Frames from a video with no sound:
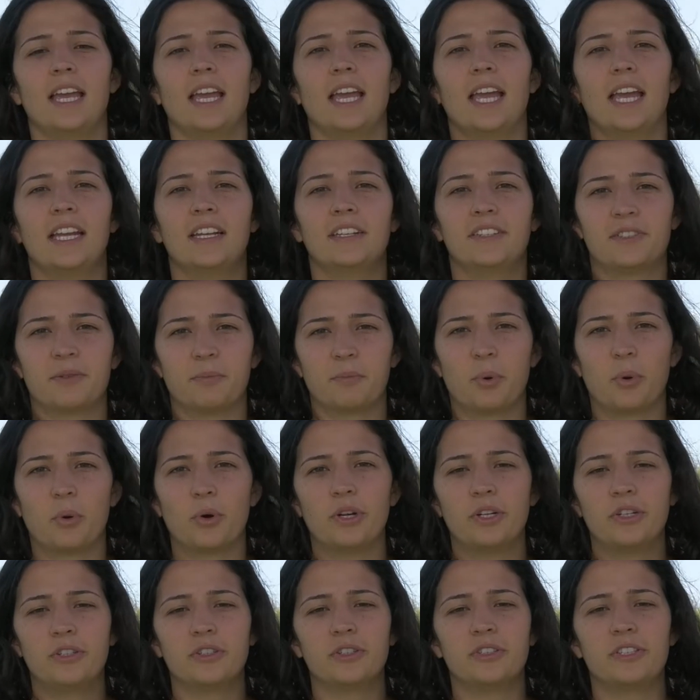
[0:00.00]
It is
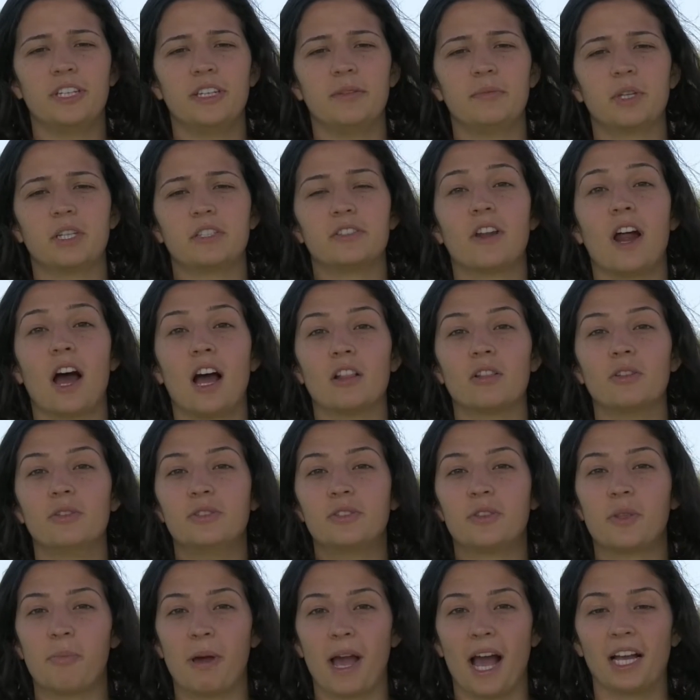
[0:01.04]
important your team does not lose
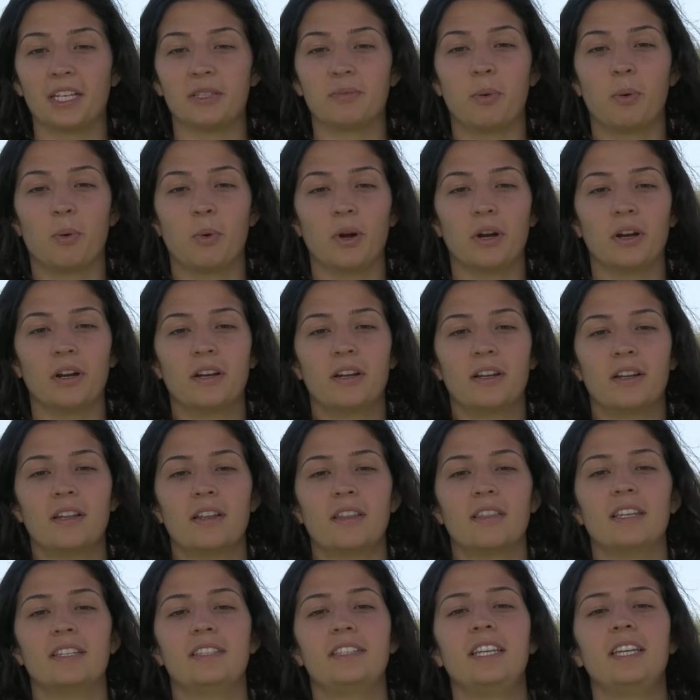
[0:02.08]
the passport.
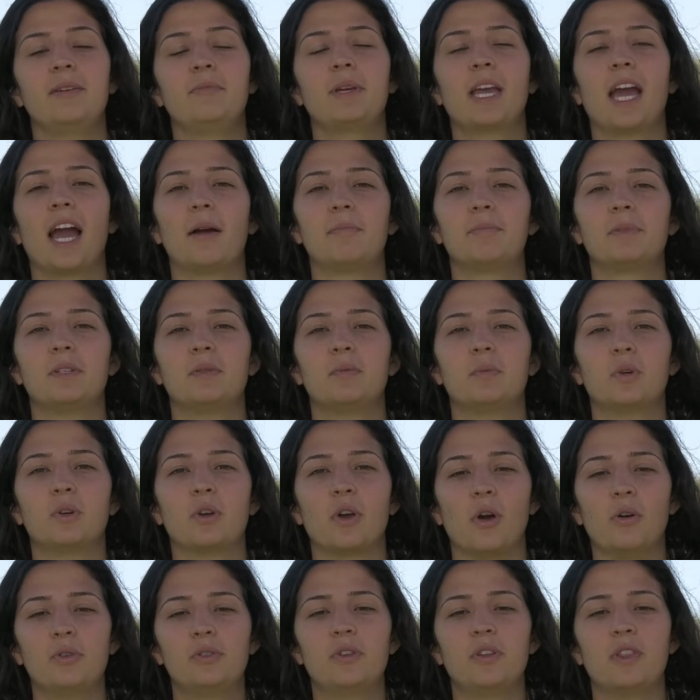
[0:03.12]
The team captain will
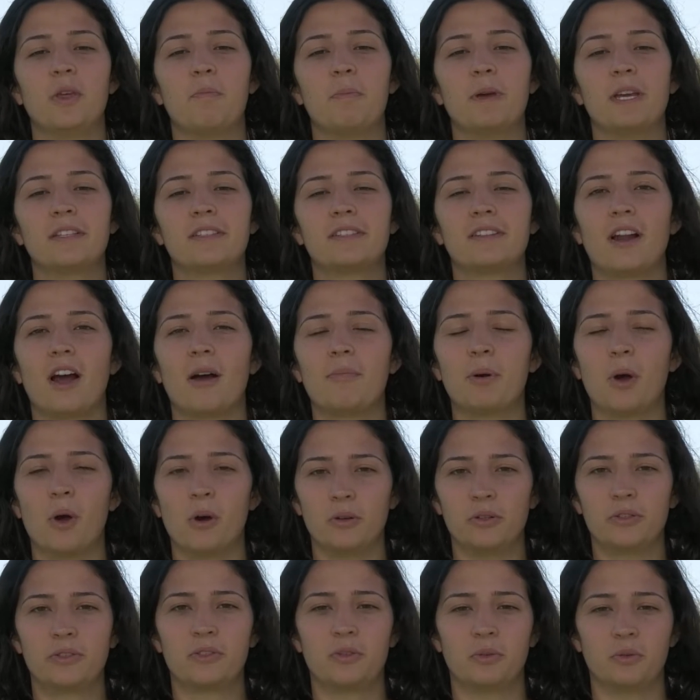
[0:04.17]
go to the pit stop
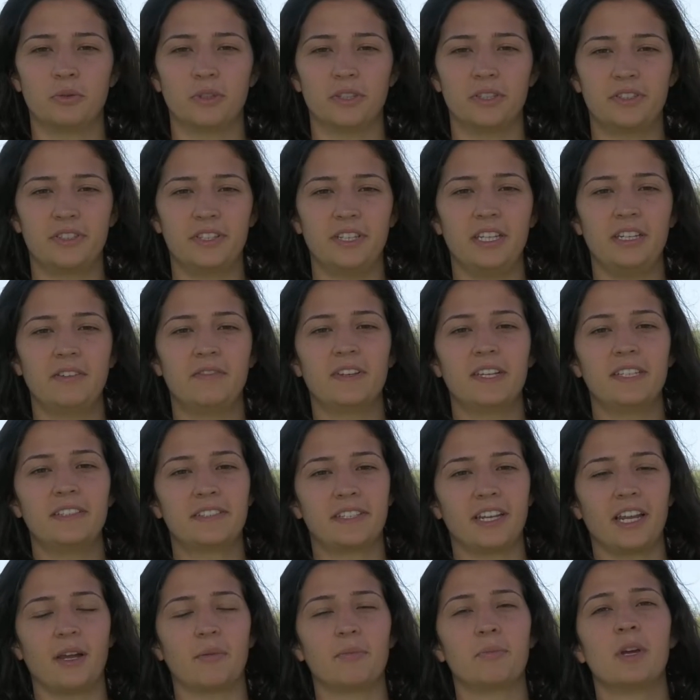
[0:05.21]
host to receive a
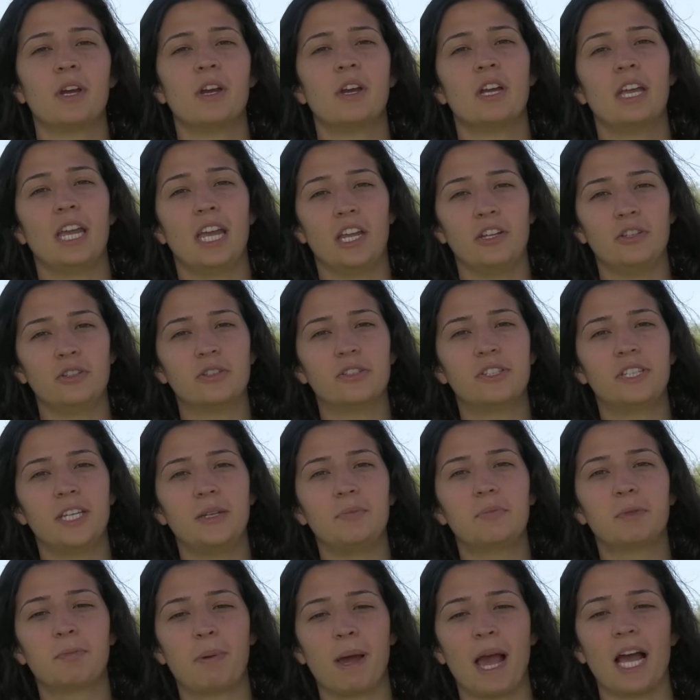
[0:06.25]
stamp in your
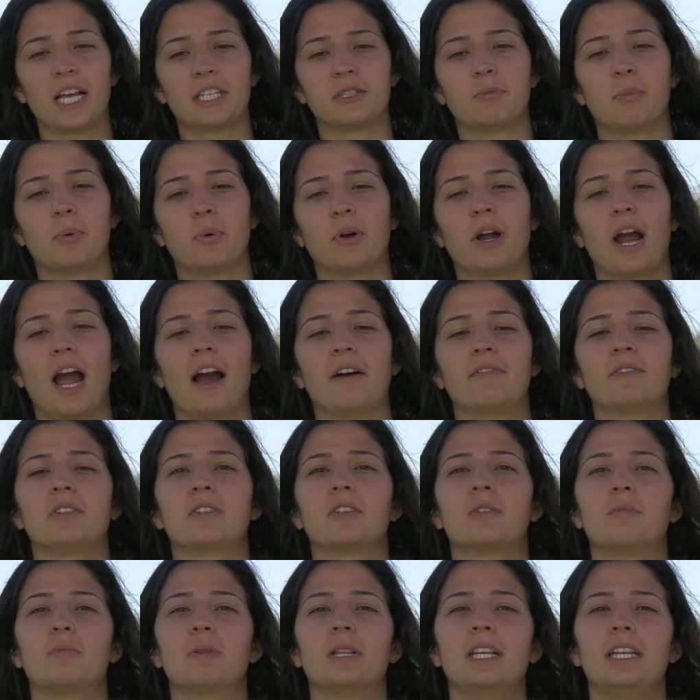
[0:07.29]
team's passport after
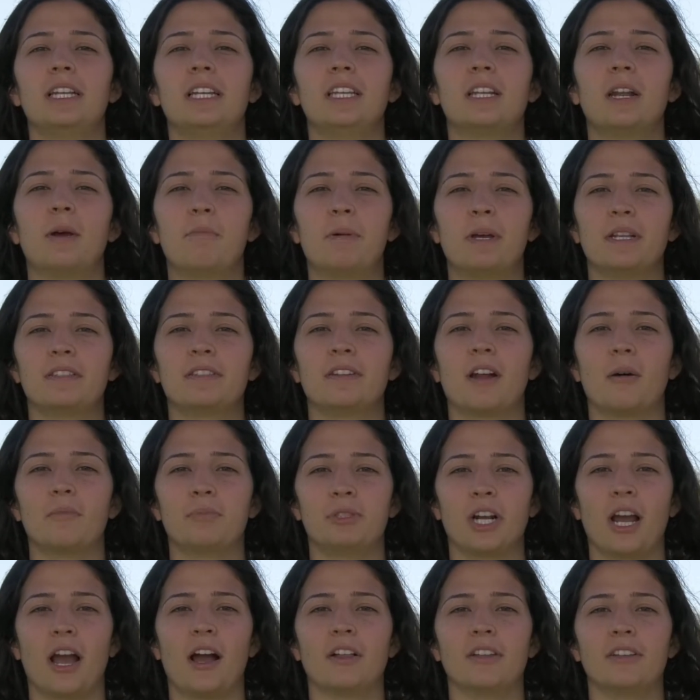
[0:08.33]
completing a pit stop
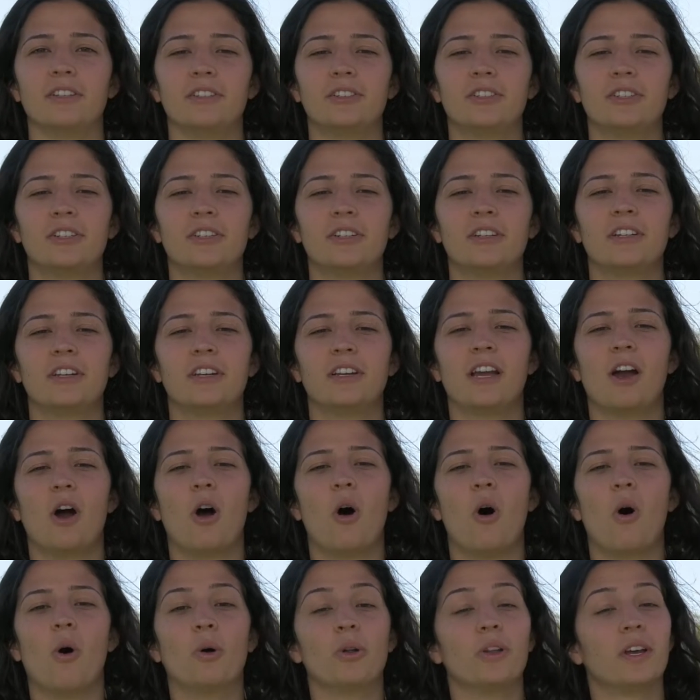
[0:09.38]
challenge.
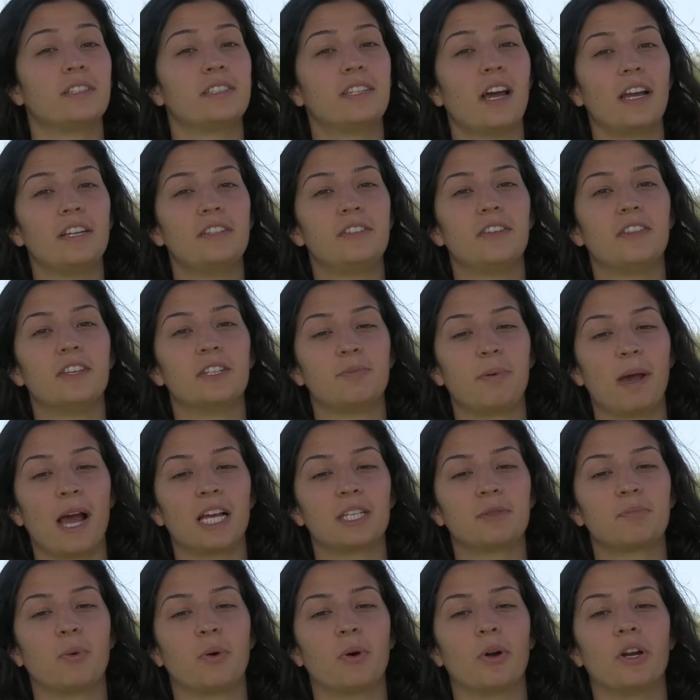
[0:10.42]
Hold on tight to this
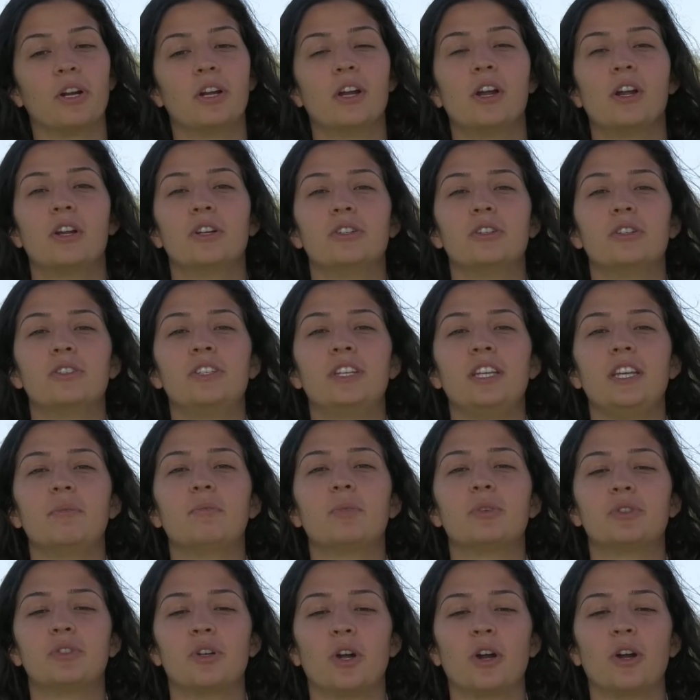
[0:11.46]
passport. Your team
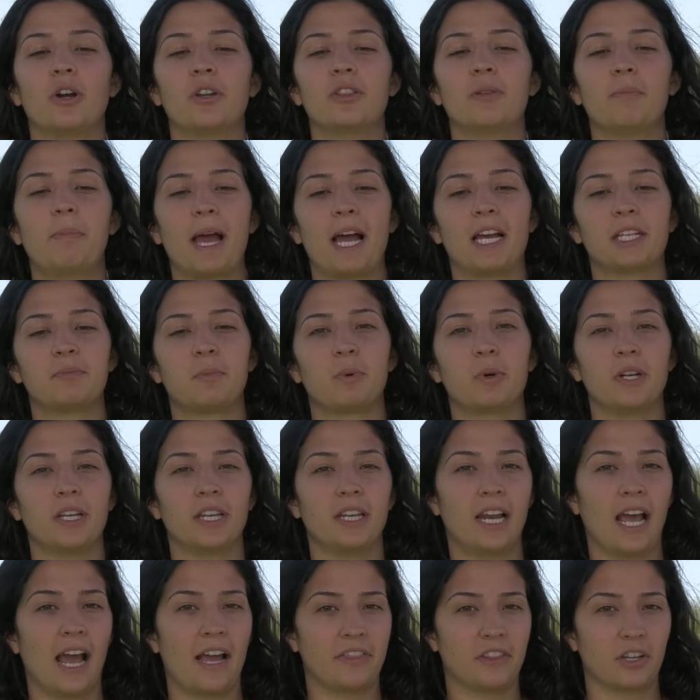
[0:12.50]
will turn the passport
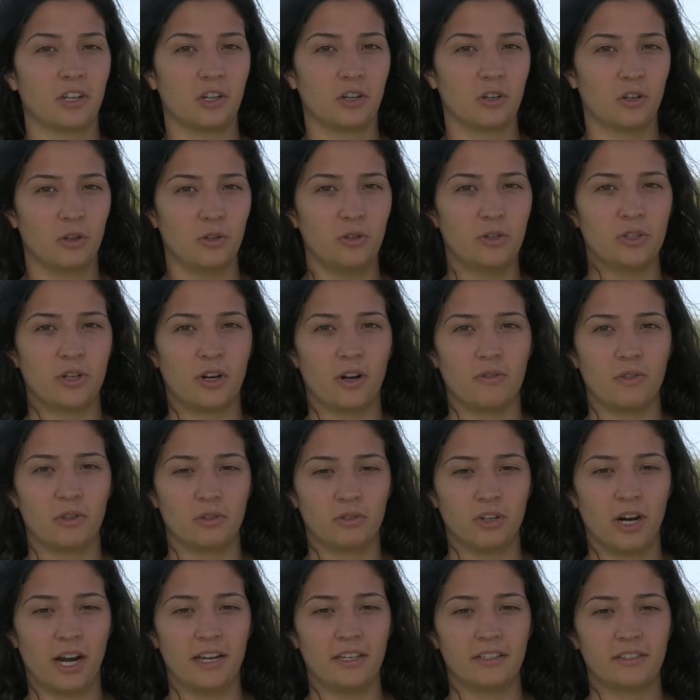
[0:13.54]
in at the conclusion of the
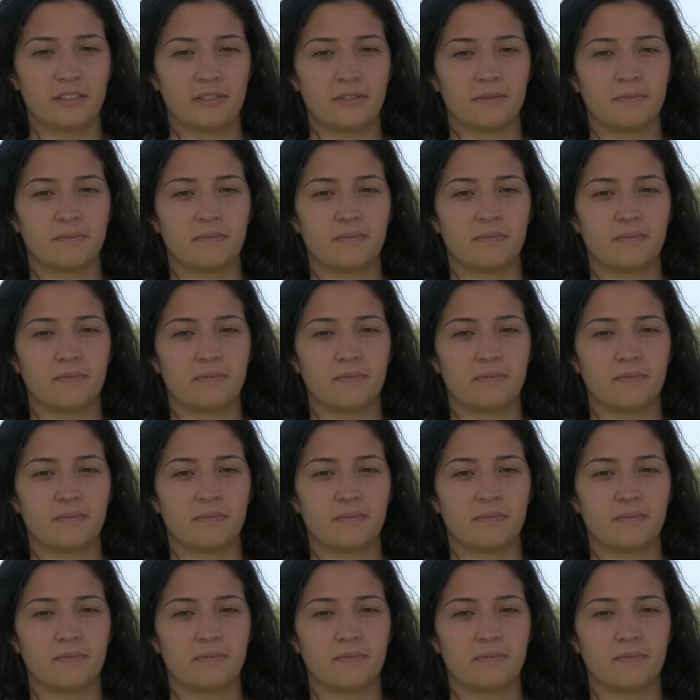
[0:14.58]
race.